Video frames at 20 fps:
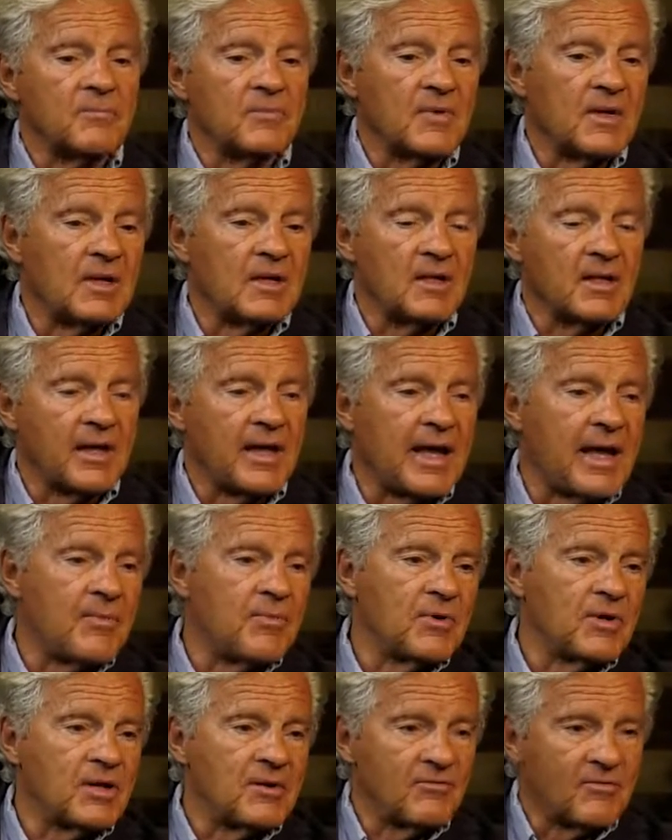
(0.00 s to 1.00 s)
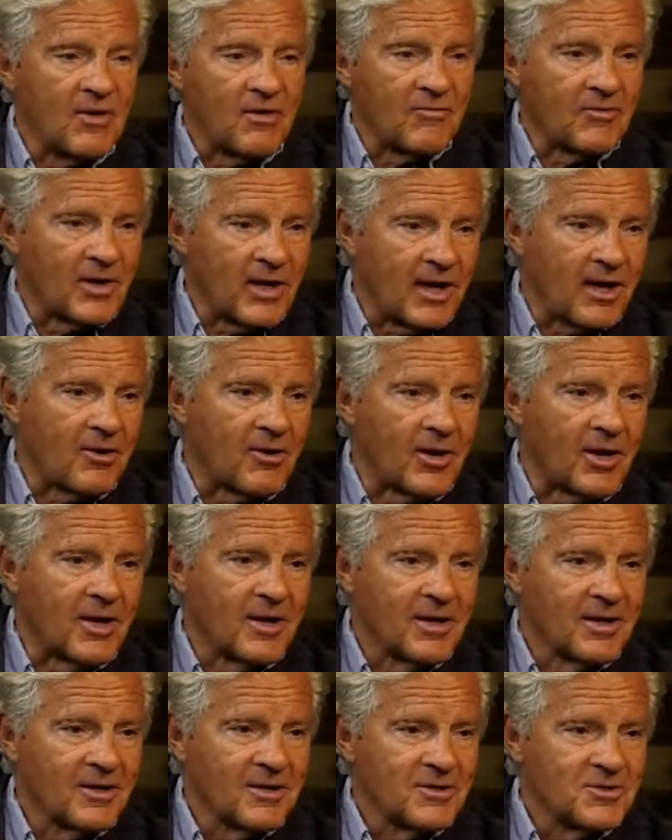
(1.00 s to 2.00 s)
in the cabinet of Governor Carey.
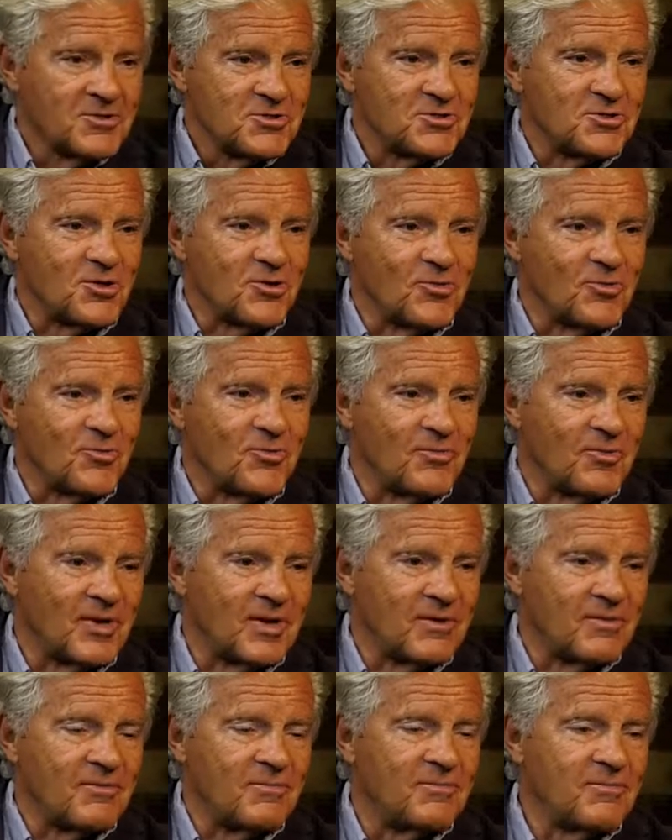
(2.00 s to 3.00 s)
So we had